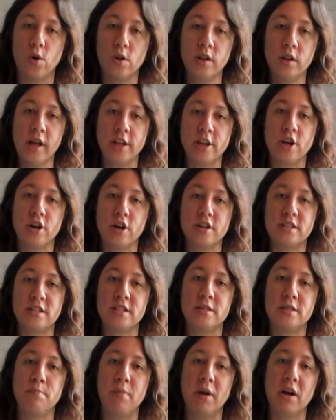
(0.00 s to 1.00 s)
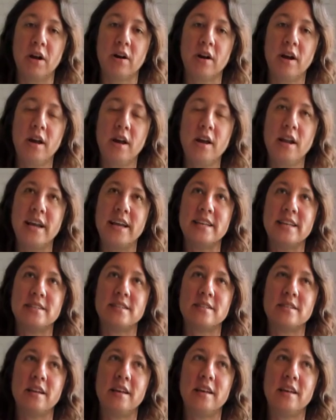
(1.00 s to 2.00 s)
and your spirit
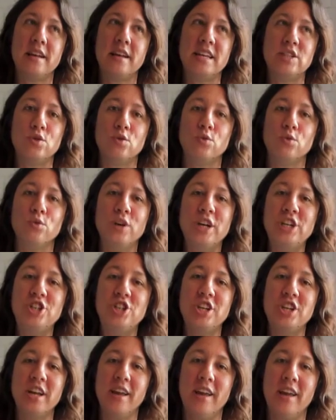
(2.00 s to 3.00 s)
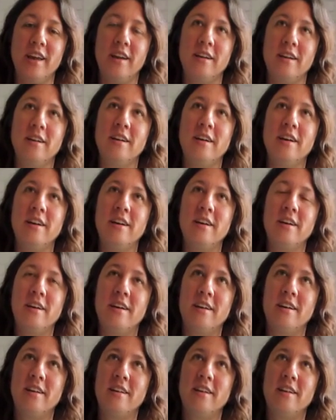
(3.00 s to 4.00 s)
is reaching
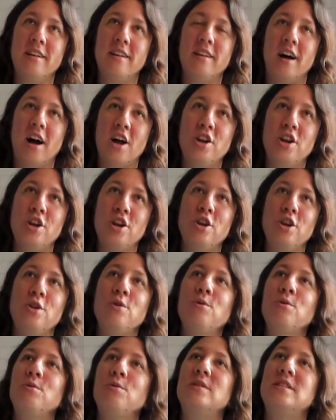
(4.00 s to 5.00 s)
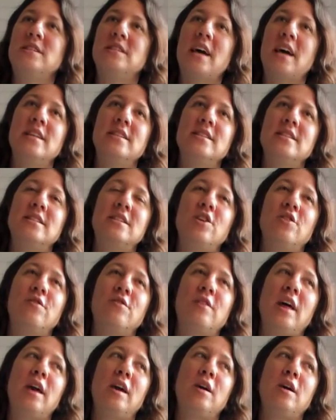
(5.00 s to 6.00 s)
a new sense of
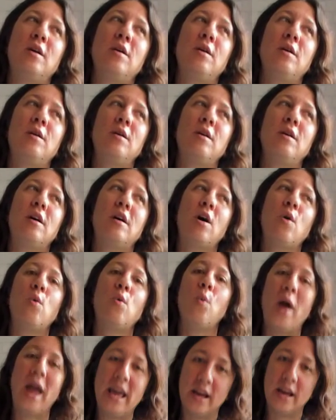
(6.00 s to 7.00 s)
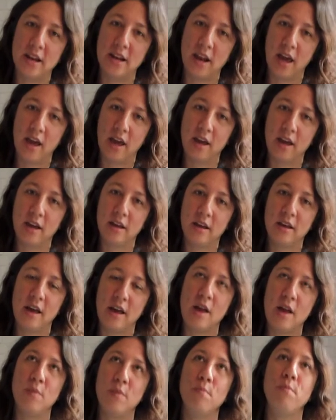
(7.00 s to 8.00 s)
like awakening
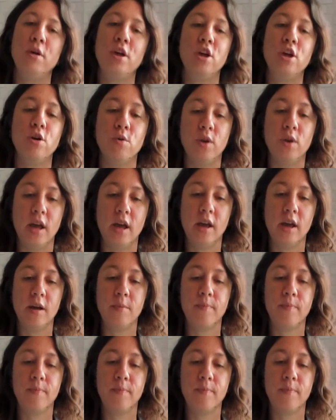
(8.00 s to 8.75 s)
and beauty,